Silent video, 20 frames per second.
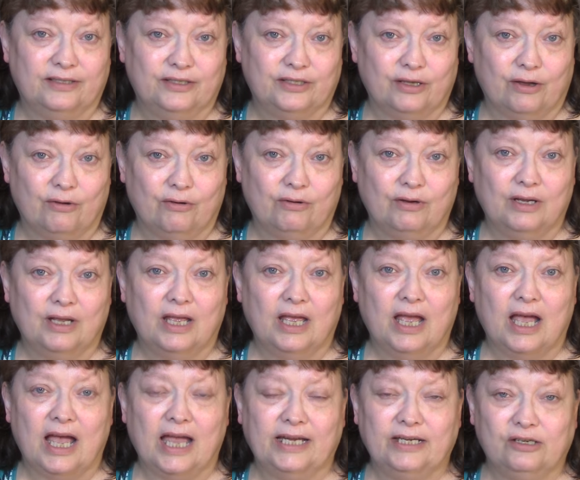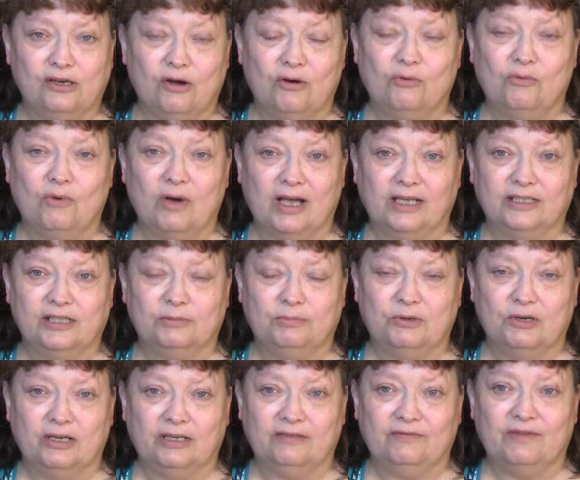So I don't want to
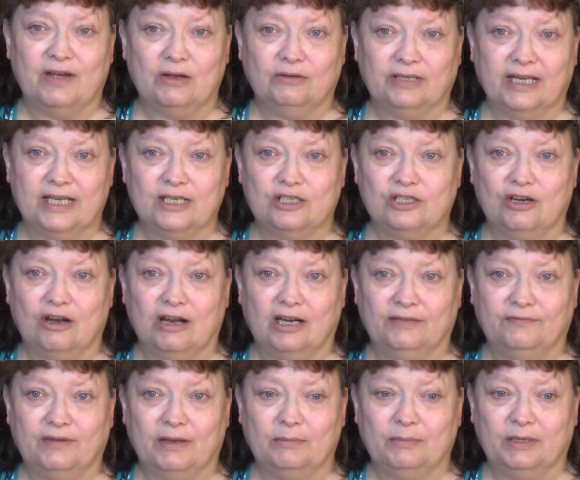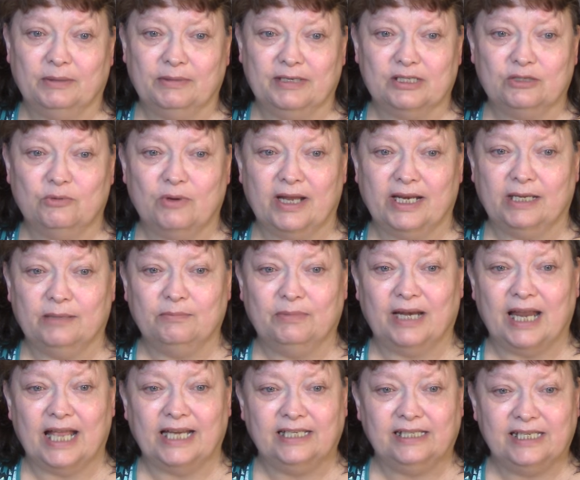put foundation on if I'm going to be sweating.
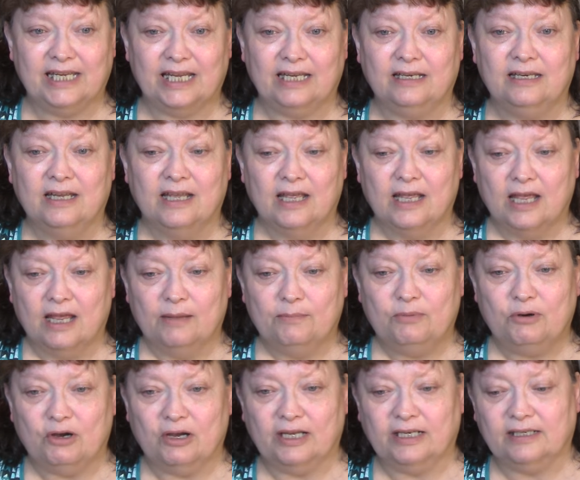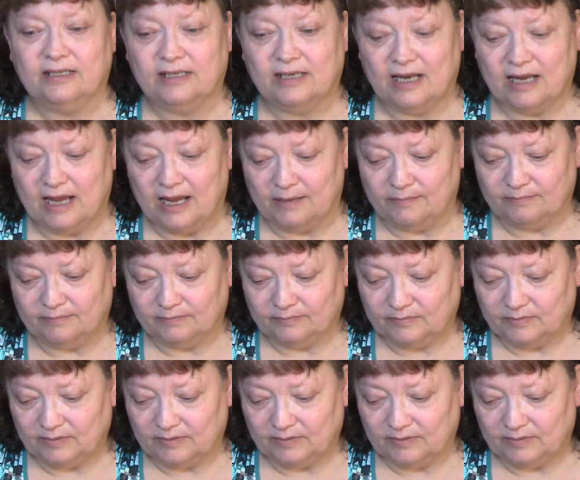But I did put um,